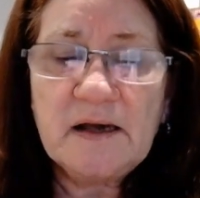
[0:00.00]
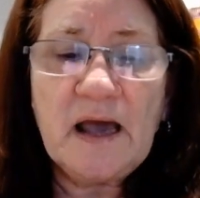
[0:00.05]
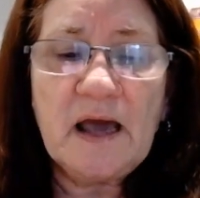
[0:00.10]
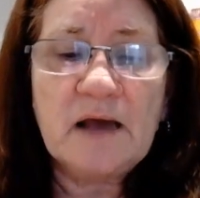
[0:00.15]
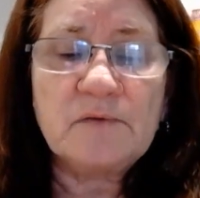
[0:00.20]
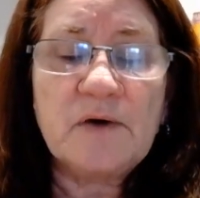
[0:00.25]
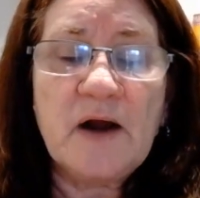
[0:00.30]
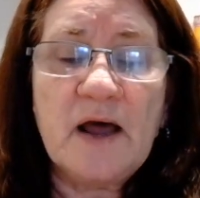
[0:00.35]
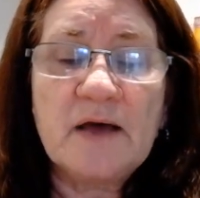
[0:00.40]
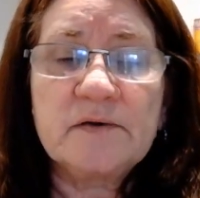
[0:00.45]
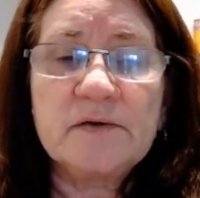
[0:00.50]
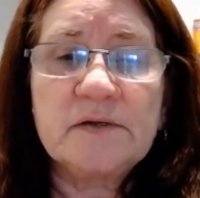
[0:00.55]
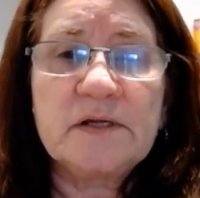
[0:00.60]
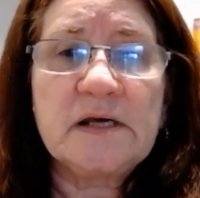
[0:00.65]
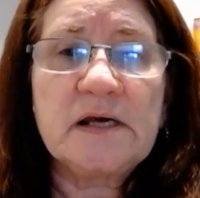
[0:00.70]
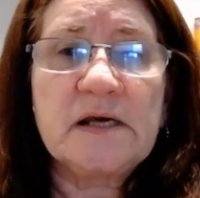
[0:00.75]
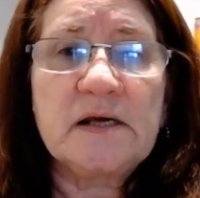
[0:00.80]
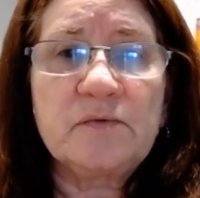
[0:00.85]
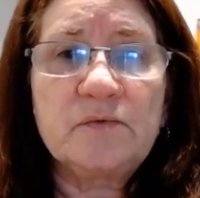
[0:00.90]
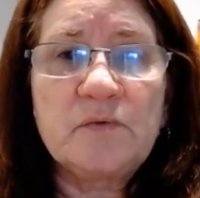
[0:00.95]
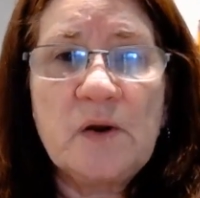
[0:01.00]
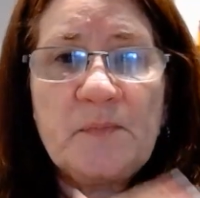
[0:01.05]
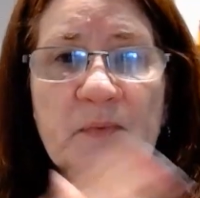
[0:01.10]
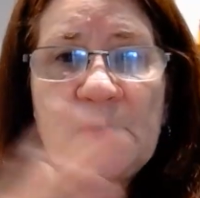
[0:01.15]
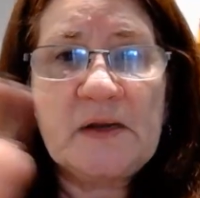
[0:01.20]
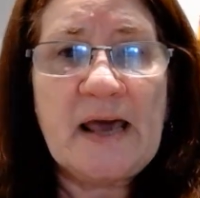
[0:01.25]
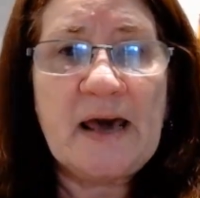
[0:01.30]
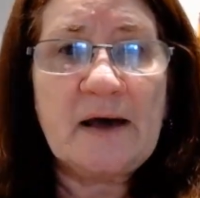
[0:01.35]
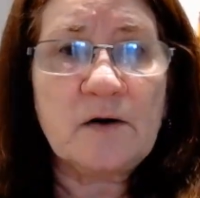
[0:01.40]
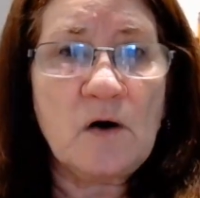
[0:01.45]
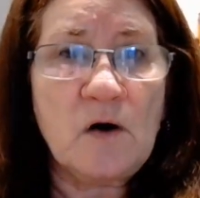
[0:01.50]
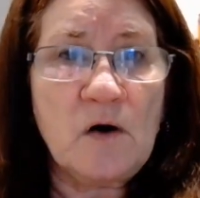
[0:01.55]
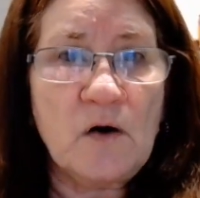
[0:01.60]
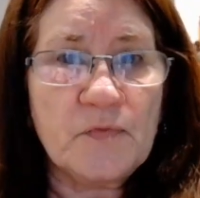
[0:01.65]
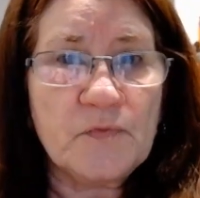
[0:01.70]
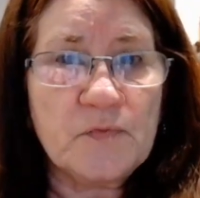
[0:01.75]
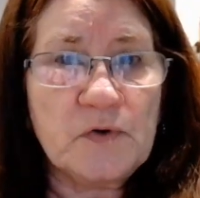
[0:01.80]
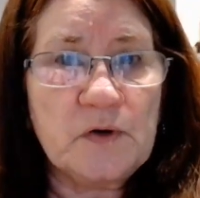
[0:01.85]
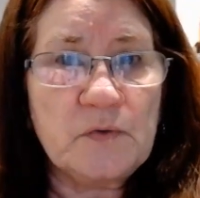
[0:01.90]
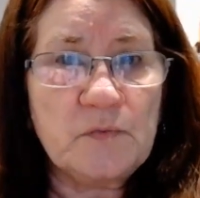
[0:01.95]
And rather than ripping out all
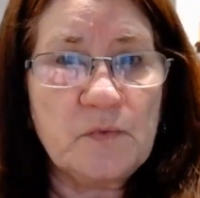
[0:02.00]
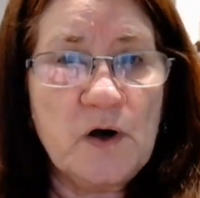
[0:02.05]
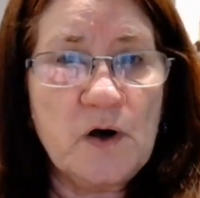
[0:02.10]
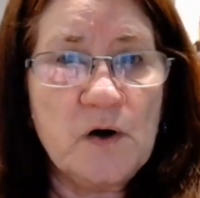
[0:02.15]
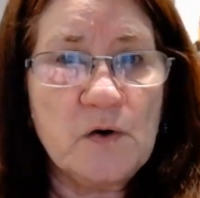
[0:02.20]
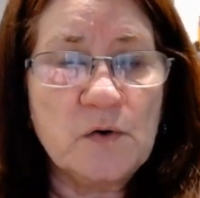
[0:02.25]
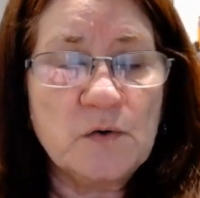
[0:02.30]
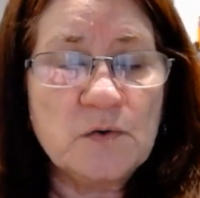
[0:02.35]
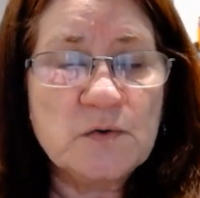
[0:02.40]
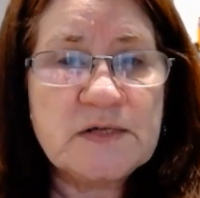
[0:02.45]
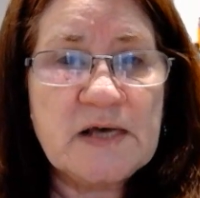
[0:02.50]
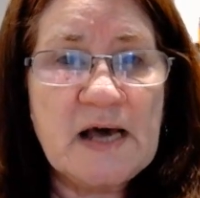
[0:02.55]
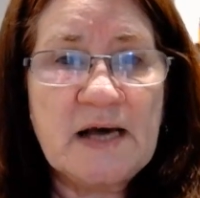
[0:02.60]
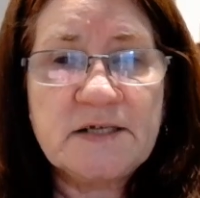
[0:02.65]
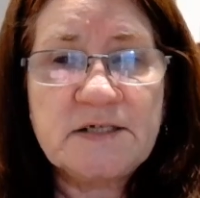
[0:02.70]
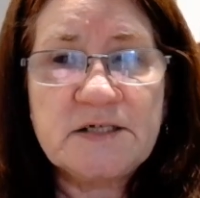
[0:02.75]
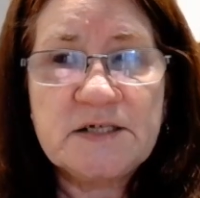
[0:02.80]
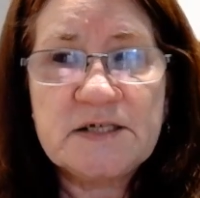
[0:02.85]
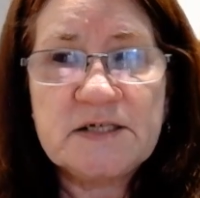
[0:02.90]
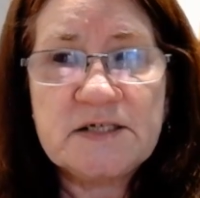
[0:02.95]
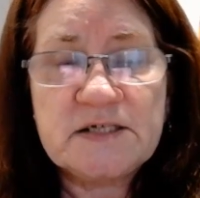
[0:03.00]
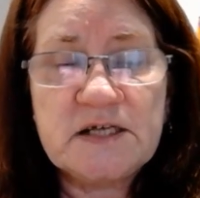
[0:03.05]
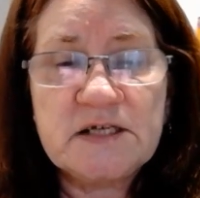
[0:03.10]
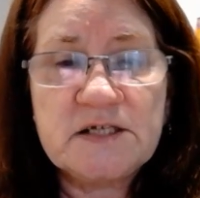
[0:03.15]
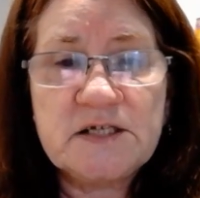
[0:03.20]
3 rows, I just